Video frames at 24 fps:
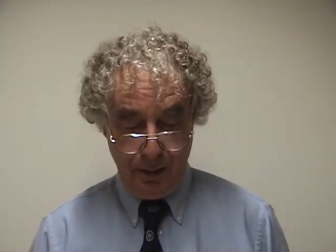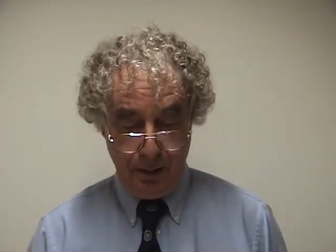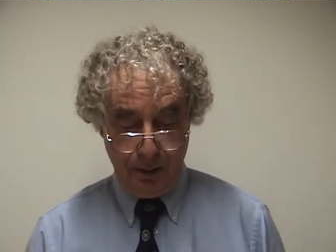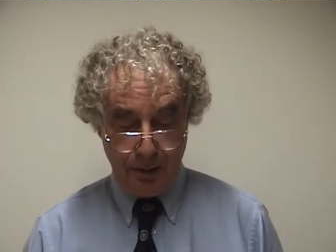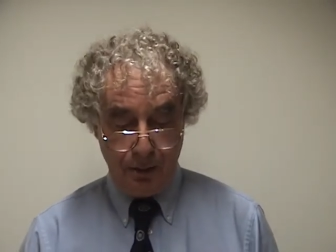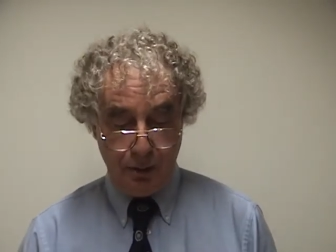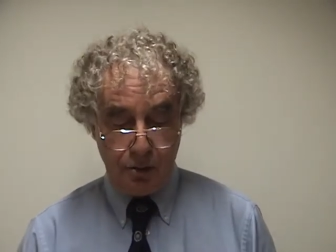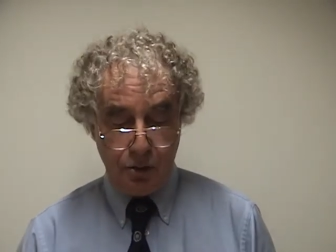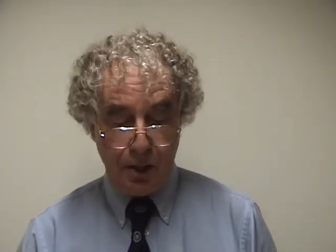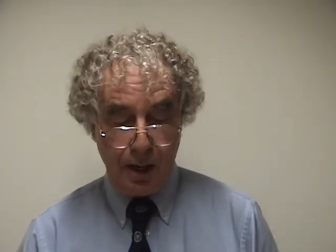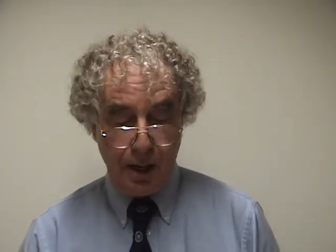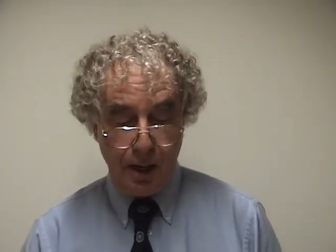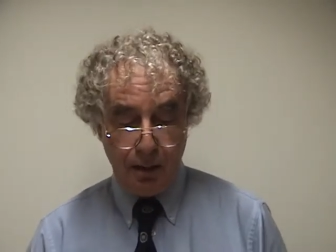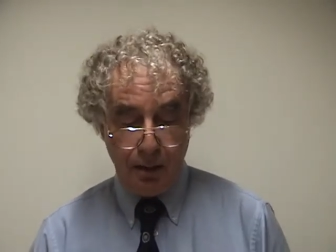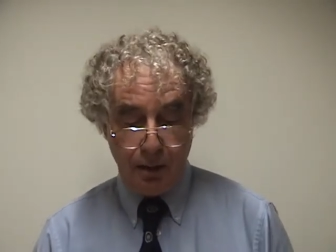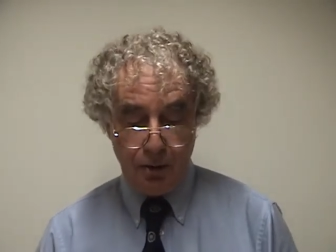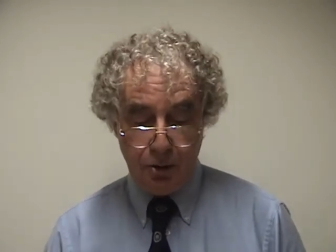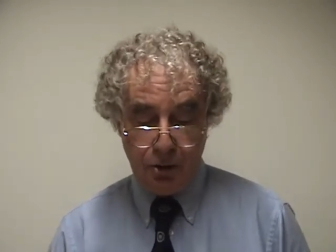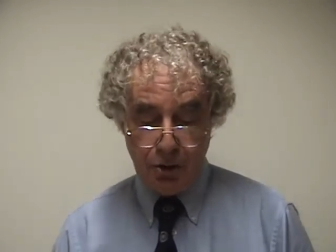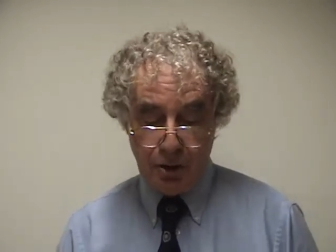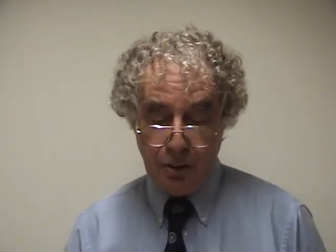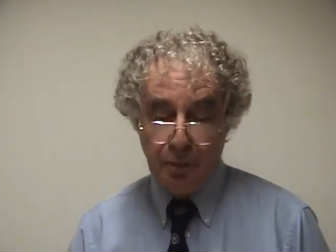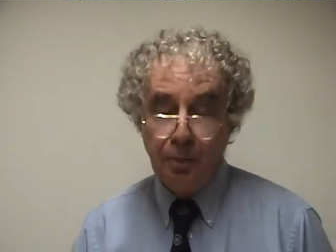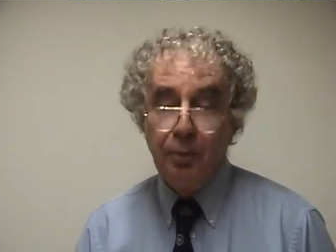The
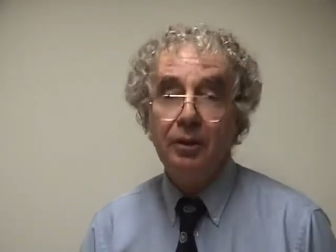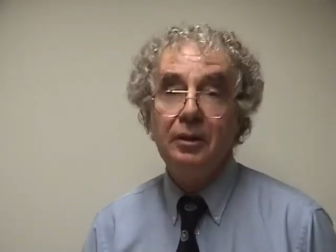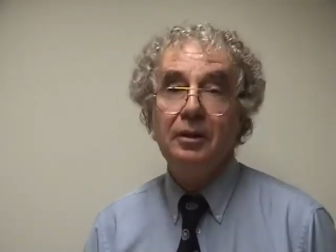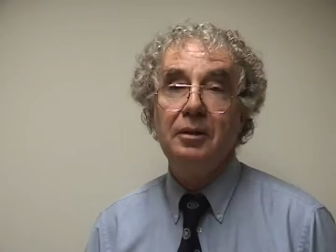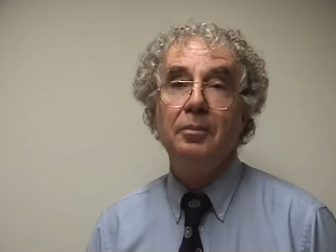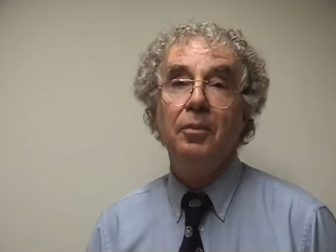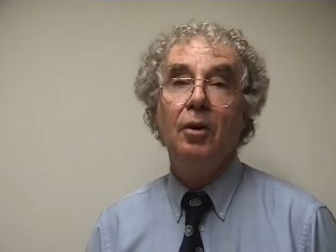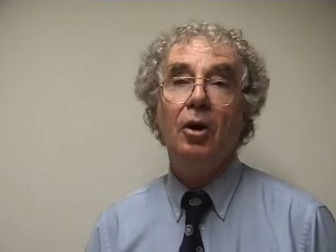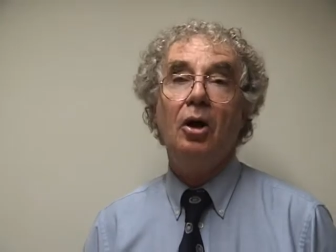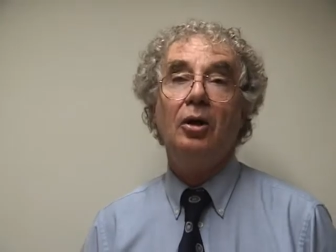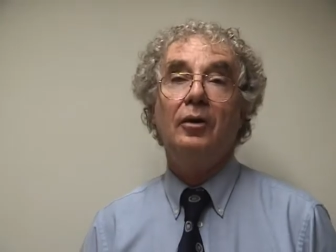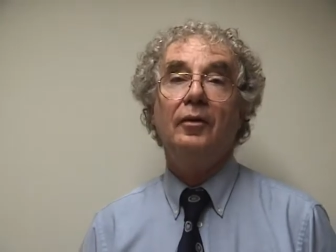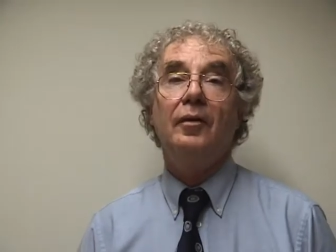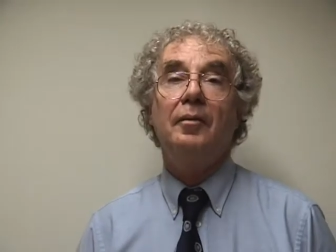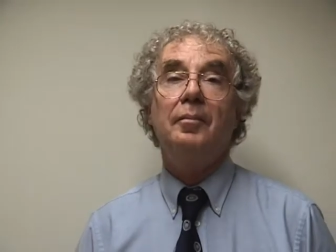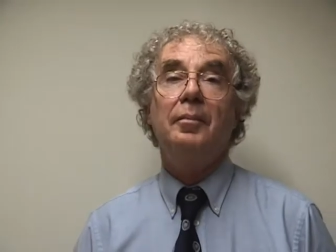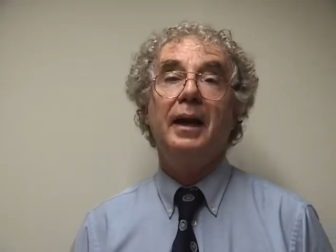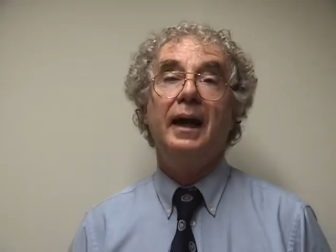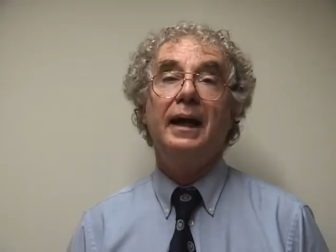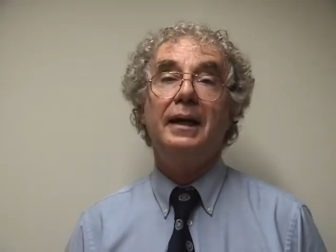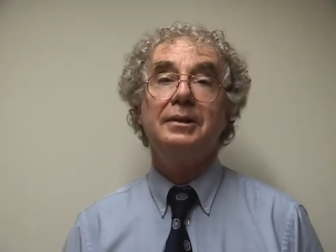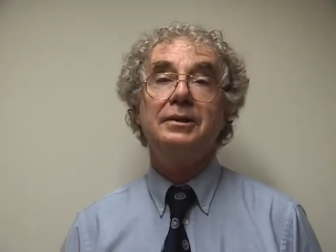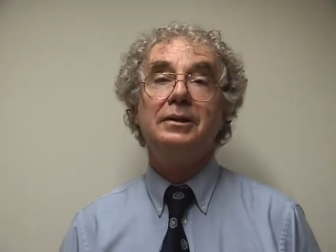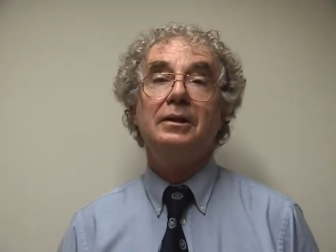challenge to put the ball in the
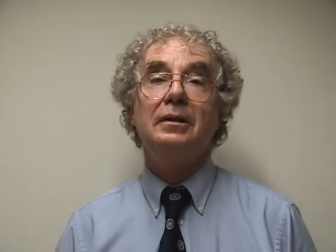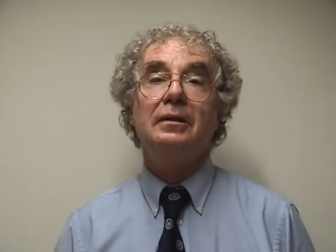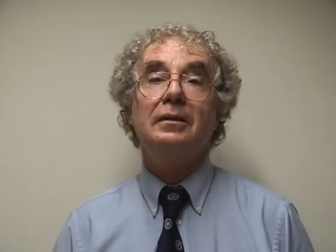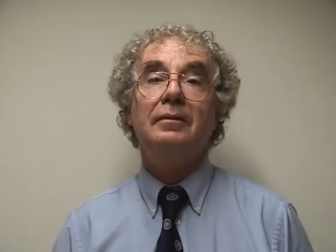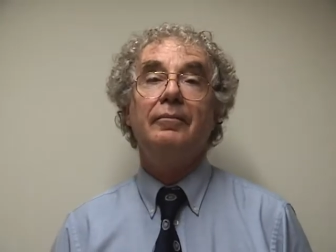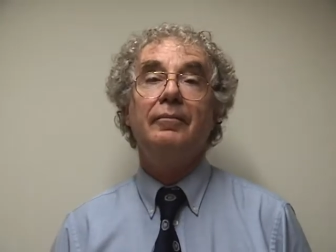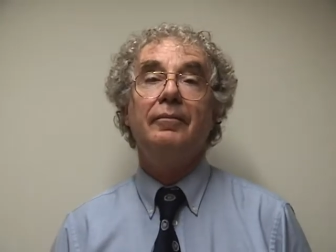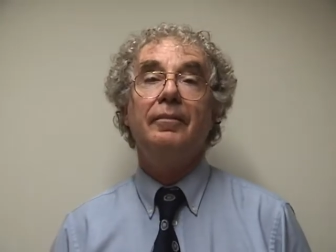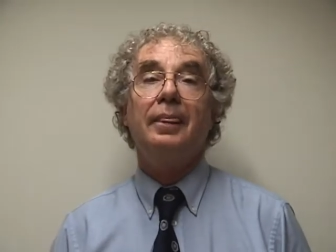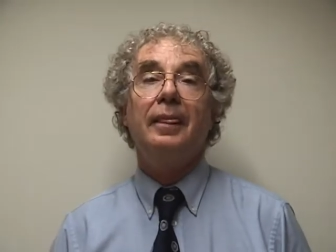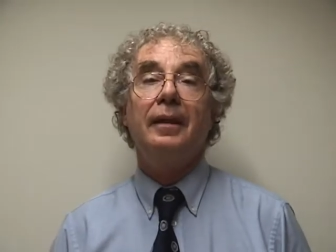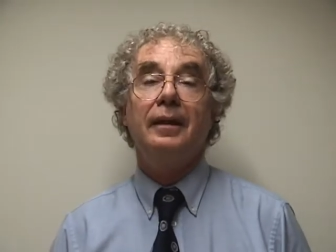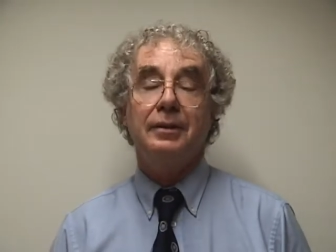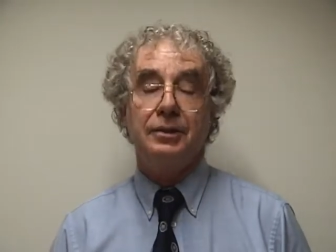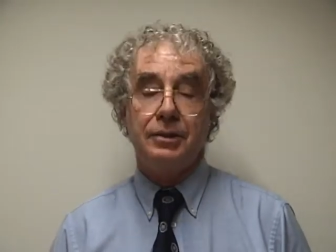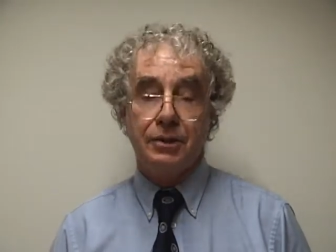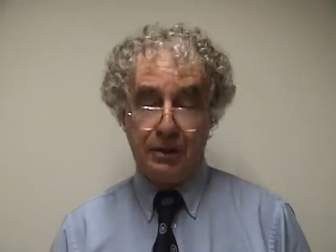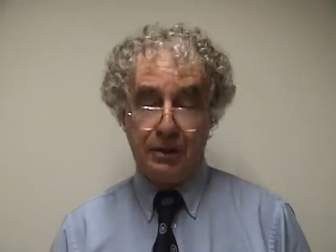basket is